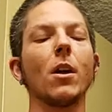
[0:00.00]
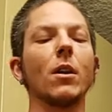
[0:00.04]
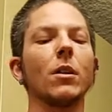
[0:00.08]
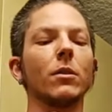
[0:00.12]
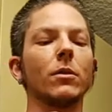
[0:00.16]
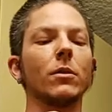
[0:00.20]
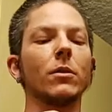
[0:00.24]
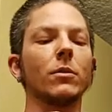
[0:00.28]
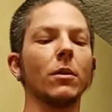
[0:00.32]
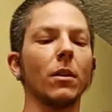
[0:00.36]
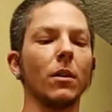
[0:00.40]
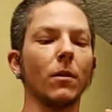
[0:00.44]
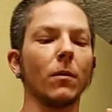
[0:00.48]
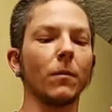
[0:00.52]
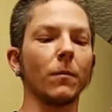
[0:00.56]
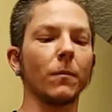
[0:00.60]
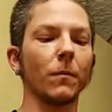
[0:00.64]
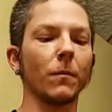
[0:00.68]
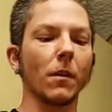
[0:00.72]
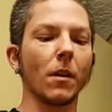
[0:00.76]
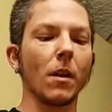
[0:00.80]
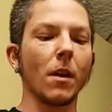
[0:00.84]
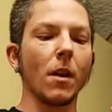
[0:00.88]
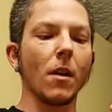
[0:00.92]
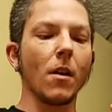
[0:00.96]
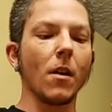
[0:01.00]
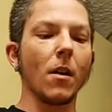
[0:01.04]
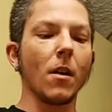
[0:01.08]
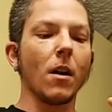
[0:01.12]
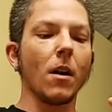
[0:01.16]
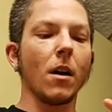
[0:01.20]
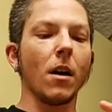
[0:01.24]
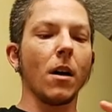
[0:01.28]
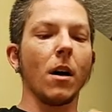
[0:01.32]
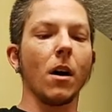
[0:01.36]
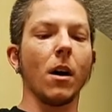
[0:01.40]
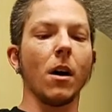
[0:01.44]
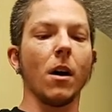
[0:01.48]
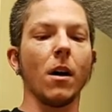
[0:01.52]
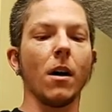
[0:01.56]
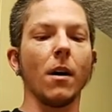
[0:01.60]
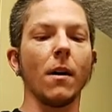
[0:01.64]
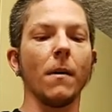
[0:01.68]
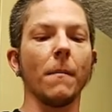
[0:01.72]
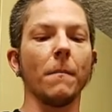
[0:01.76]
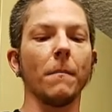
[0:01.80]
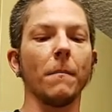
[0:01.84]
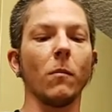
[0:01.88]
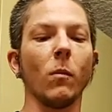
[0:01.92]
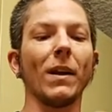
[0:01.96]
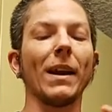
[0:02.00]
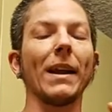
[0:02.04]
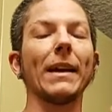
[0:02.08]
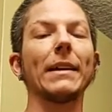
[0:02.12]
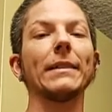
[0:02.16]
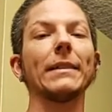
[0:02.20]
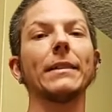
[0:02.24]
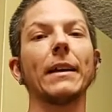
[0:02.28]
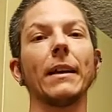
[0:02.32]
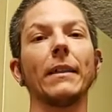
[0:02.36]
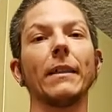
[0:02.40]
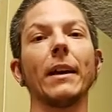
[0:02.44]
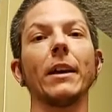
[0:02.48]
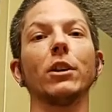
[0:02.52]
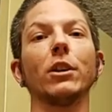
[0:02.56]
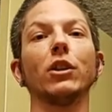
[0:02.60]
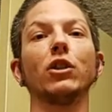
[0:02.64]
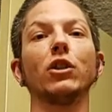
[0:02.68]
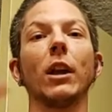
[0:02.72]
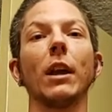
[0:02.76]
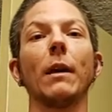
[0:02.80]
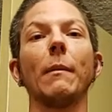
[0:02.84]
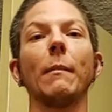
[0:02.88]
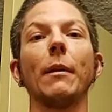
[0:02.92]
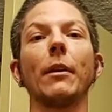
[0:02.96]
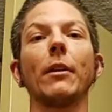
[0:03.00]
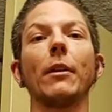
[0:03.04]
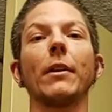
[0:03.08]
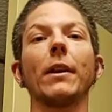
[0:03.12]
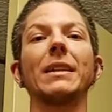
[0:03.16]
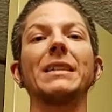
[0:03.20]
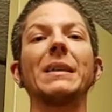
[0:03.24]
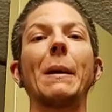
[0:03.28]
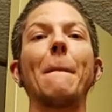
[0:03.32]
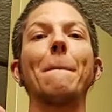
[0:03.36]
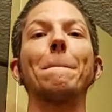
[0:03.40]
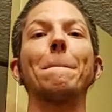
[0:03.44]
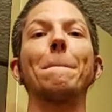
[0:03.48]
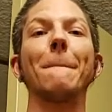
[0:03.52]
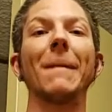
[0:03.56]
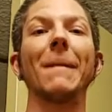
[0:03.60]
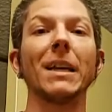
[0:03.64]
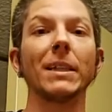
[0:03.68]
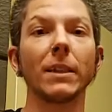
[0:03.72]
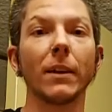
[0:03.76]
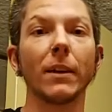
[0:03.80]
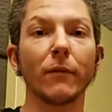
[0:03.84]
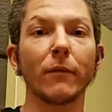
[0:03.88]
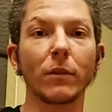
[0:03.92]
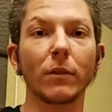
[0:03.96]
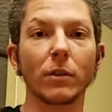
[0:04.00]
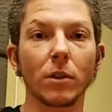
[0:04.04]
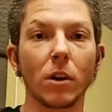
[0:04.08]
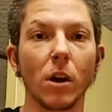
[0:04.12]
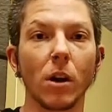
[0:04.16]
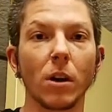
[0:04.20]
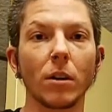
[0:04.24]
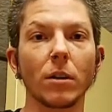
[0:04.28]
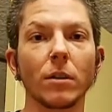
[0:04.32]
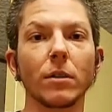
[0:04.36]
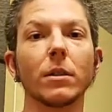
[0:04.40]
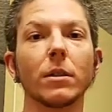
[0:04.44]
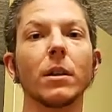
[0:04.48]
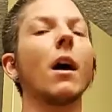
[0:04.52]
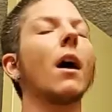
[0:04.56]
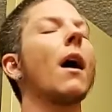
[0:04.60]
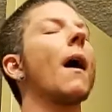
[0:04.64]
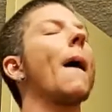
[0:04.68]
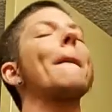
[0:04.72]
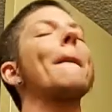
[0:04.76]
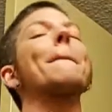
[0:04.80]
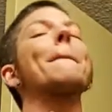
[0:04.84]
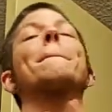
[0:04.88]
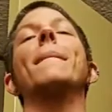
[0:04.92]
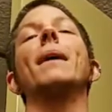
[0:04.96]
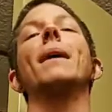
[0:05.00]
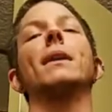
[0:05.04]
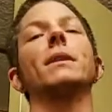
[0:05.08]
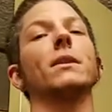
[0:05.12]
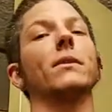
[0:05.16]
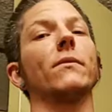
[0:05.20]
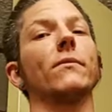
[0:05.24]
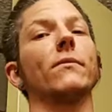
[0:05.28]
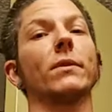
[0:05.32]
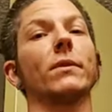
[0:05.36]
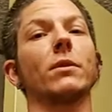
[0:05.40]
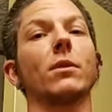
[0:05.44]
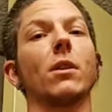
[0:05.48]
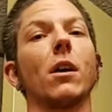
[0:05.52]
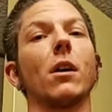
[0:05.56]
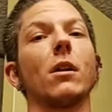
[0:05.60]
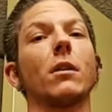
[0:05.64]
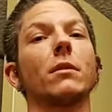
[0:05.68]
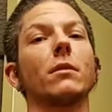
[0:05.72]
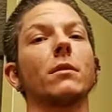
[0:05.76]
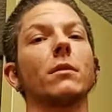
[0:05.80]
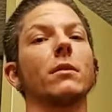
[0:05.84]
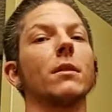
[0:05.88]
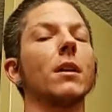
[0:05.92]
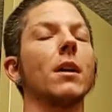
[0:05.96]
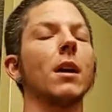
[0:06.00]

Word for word: So, um, when I say that, shea butter is amazing for scars, amazing for scars.